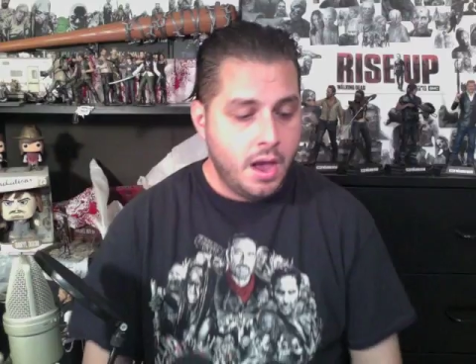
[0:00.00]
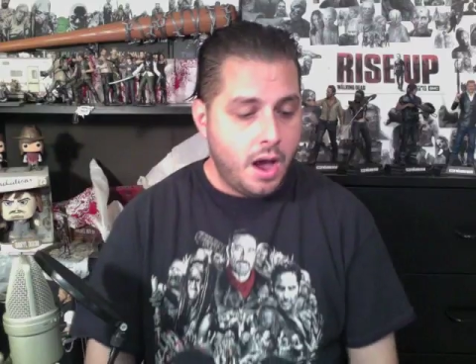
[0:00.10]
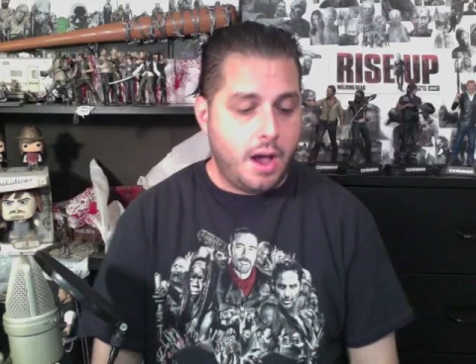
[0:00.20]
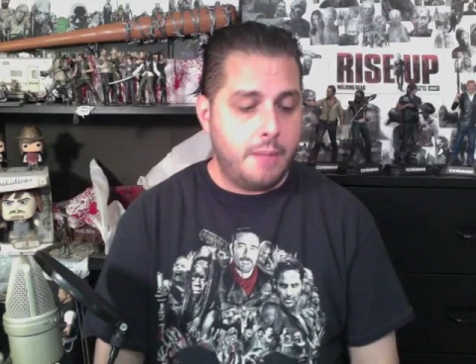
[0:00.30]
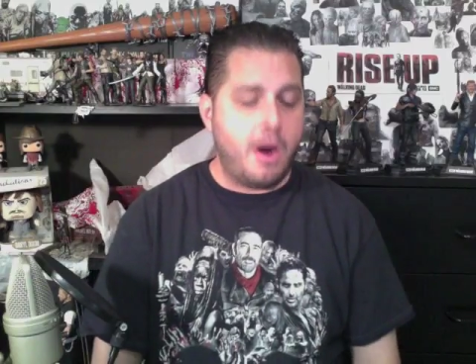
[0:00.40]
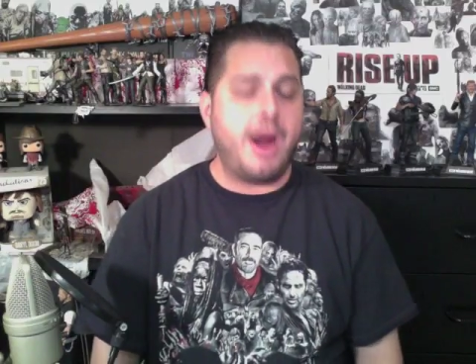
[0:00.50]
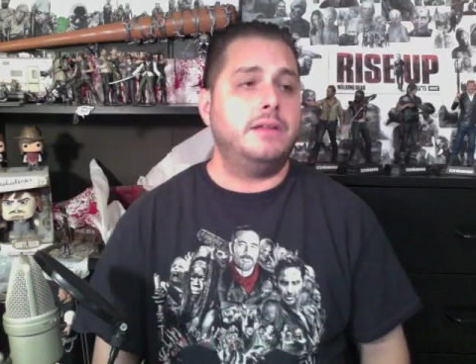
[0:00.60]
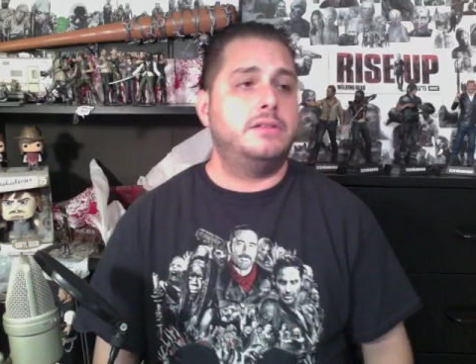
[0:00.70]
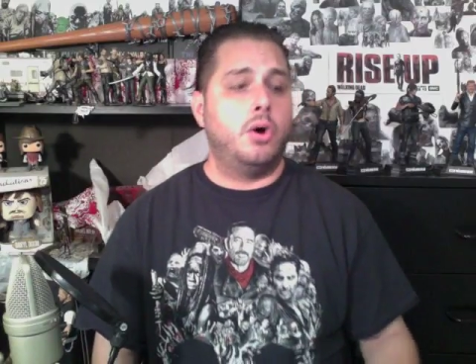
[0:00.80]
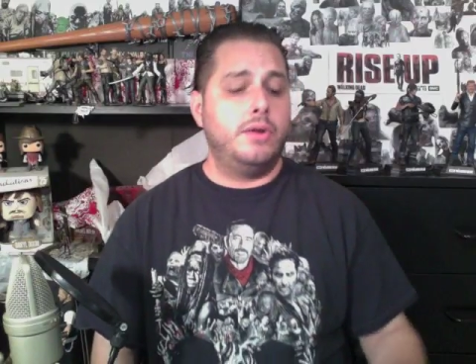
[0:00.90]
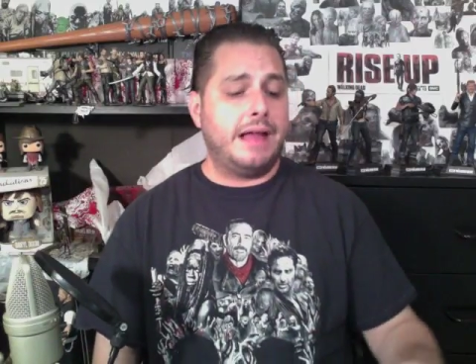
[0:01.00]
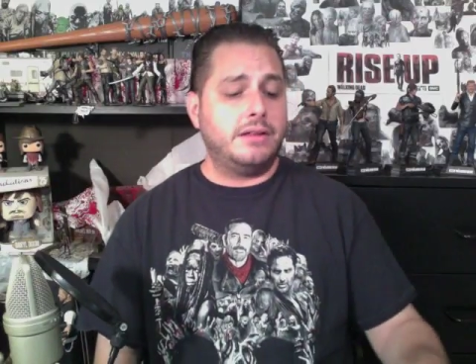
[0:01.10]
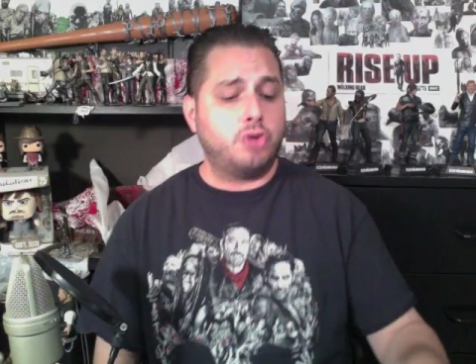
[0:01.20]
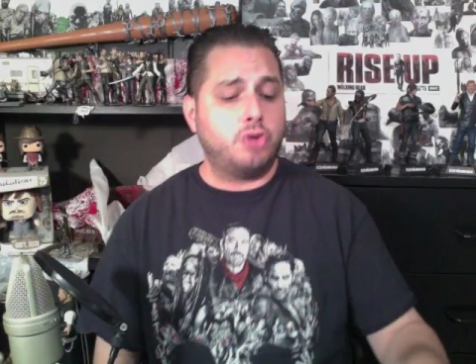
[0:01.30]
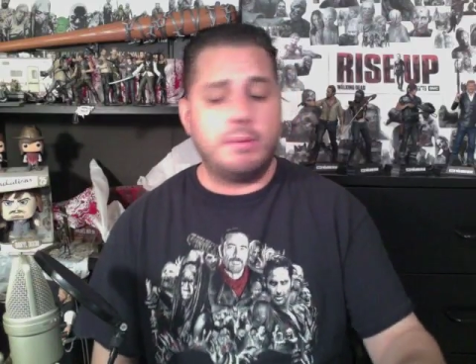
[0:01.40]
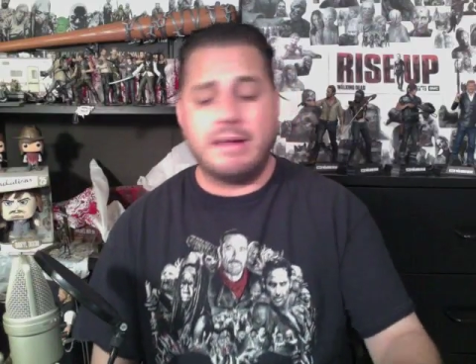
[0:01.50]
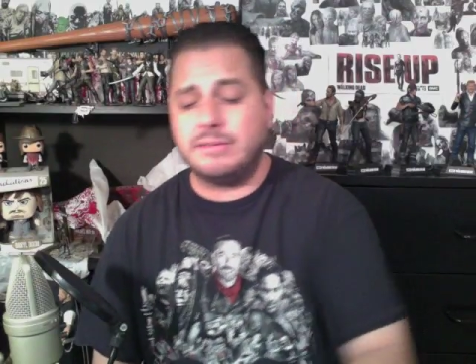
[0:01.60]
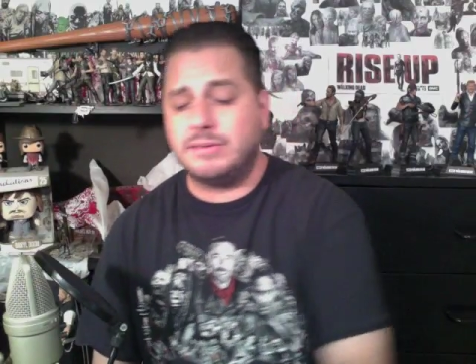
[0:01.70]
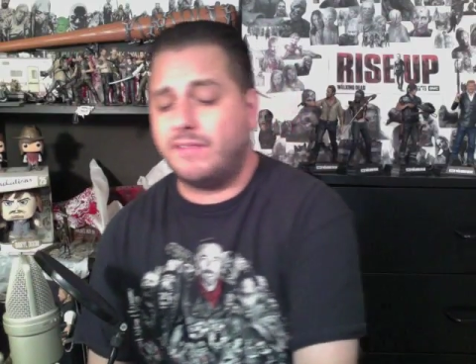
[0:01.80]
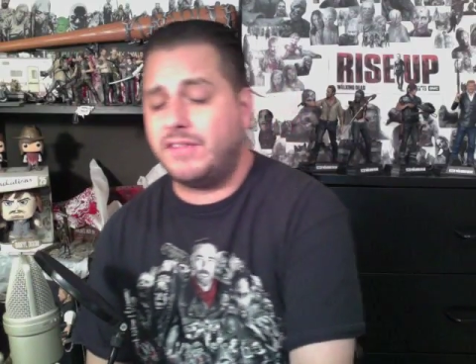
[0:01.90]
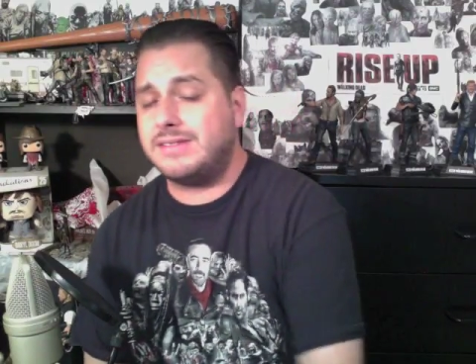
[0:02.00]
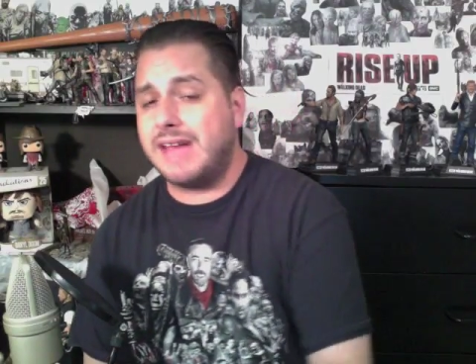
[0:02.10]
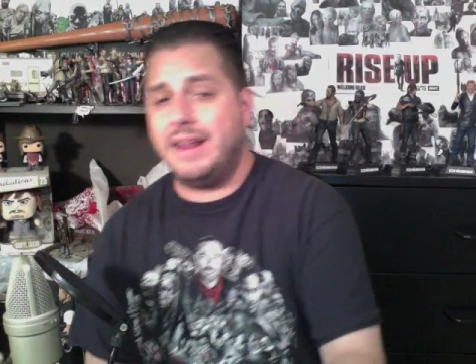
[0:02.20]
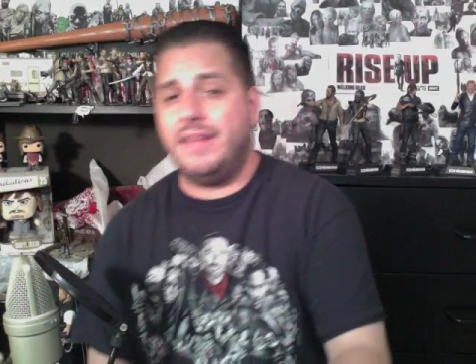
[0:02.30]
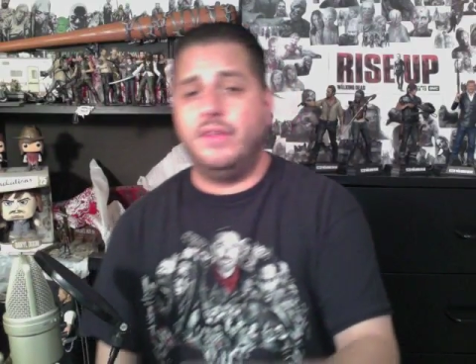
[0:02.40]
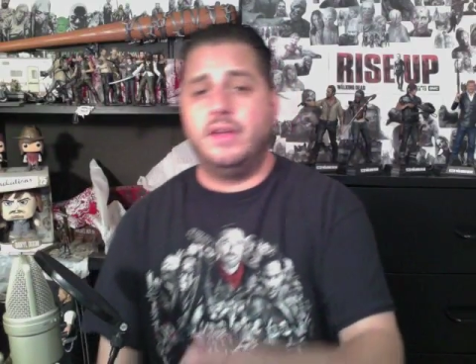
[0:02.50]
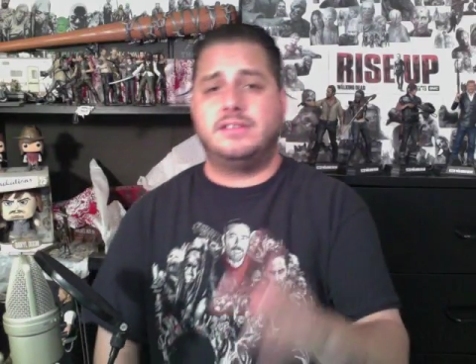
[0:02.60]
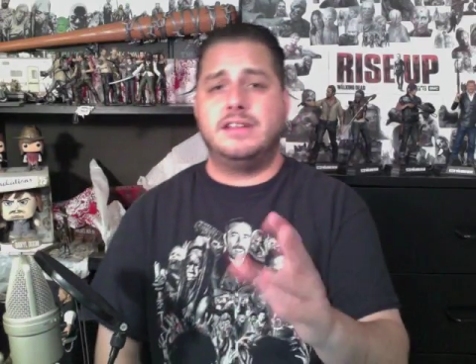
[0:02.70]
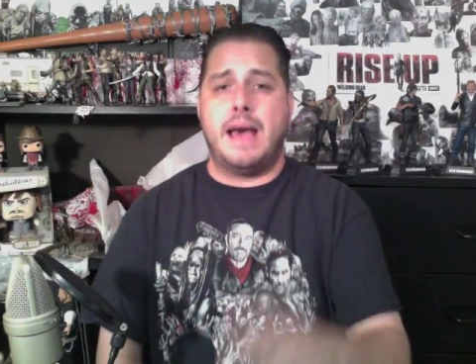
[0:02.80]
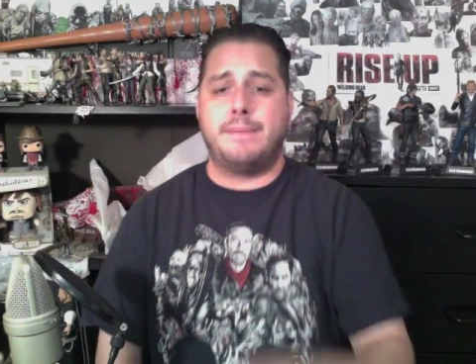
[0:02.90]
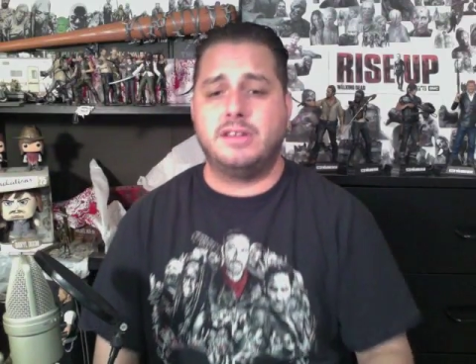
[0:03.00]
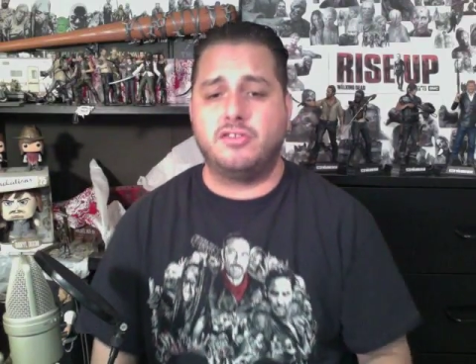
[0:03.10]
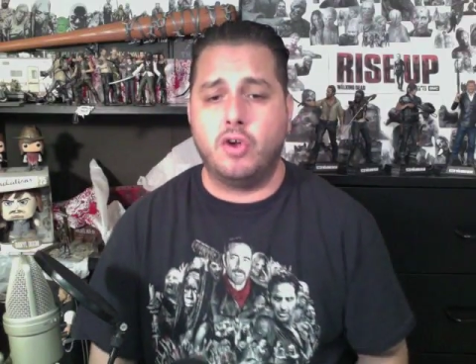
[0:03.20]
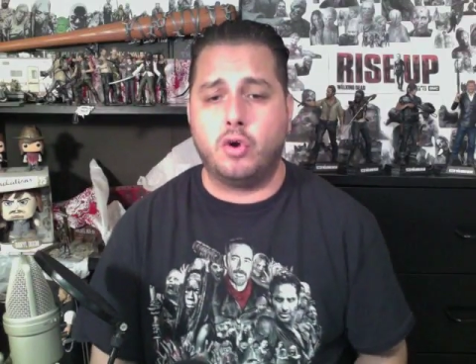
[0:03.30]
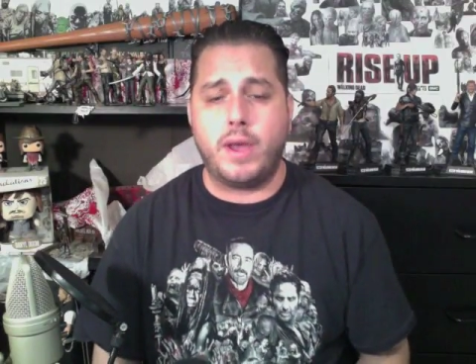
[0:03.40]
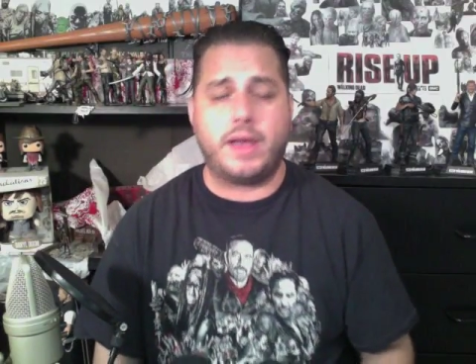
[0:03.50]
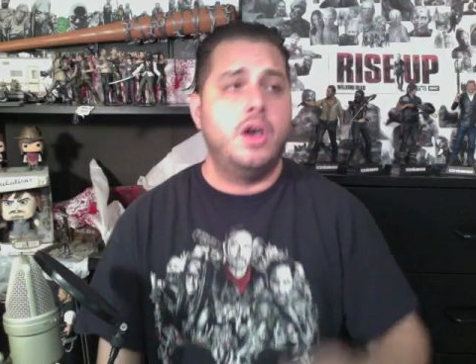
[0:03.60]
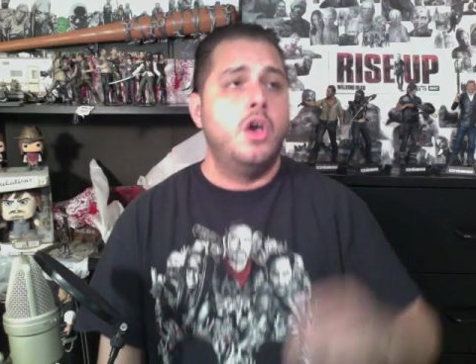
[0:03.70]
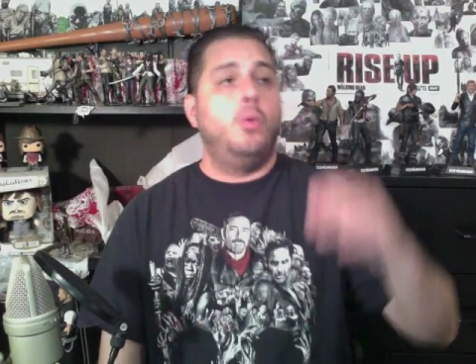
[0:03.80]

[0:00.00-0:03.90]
Alright, so now let's talk about some stuff that's not in the synopsis real quick.